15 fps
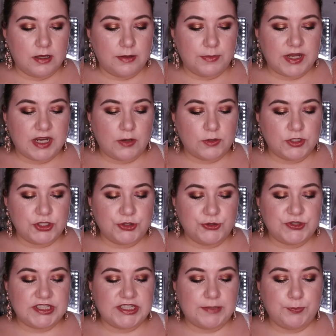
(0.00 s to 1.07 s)
But I want to
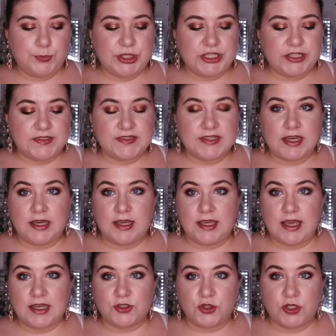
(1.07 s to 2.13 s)
use it up because I
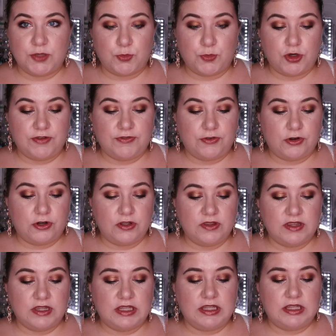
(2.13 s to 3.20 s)
actually prefer
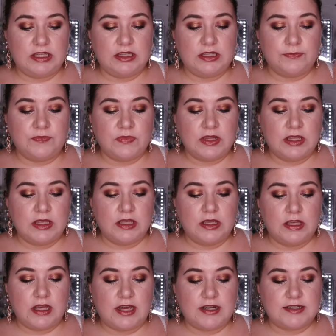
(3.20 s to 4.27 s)
the
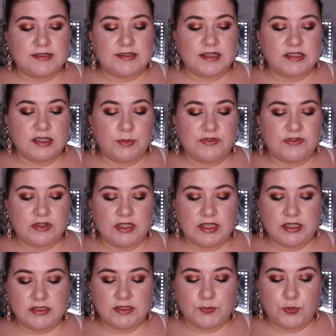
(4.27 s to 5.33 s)
Anastasia Beverly
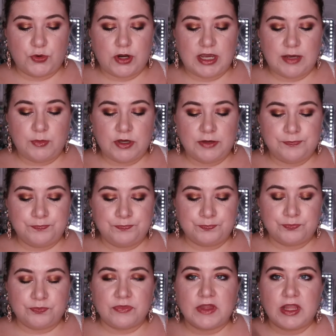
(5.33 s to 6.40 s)
Hills primer.
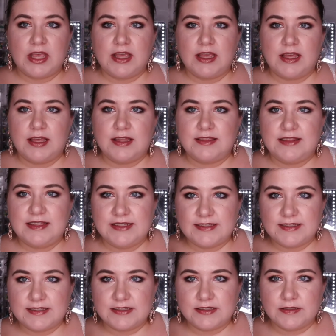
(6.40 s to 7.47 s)

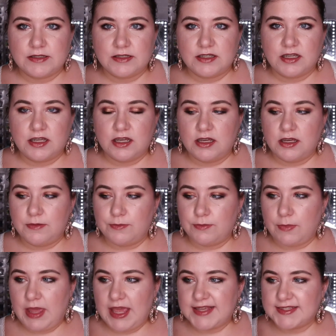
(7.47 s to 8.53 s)
This
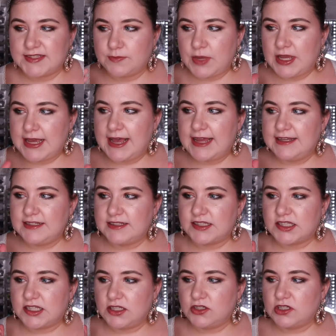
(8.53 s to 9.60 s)
makes my
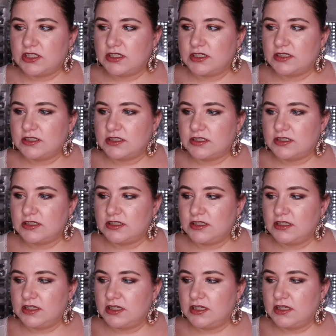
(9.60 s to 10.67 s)
eyelids look
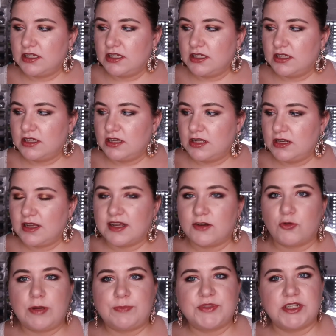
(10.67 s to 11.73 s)
like
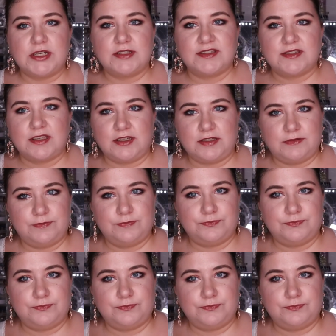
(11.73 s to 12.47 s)
reptile skin.